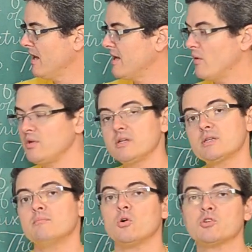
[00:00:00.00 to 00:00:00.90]
Now when you get
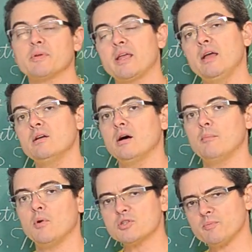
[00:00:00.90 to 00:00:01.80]
done uh,
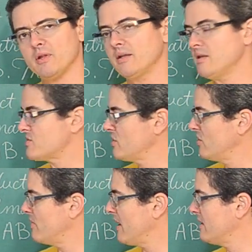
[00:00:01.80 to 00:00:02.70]
multiplying these
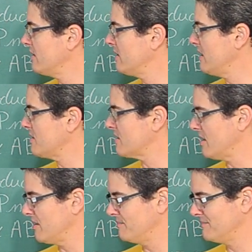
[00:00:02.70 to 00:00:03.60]
two, bin these
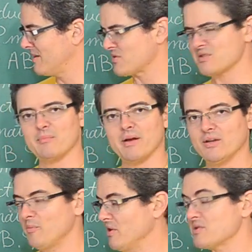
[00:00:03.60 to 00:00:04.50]
uh, I was going to say
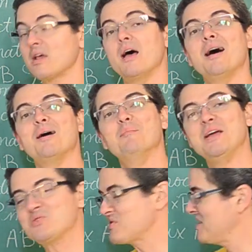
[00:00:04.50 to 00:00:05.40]
binomials,
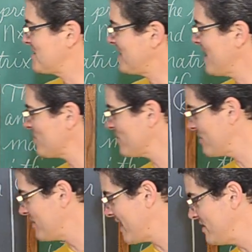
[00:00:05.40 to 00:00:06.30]
matrices
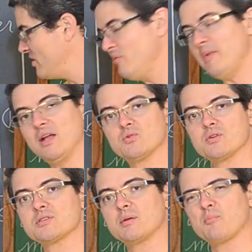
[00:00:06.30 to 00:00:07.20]
together, that new
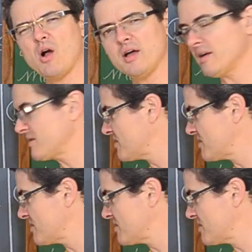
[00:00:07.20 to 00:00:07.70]
matrix, the product,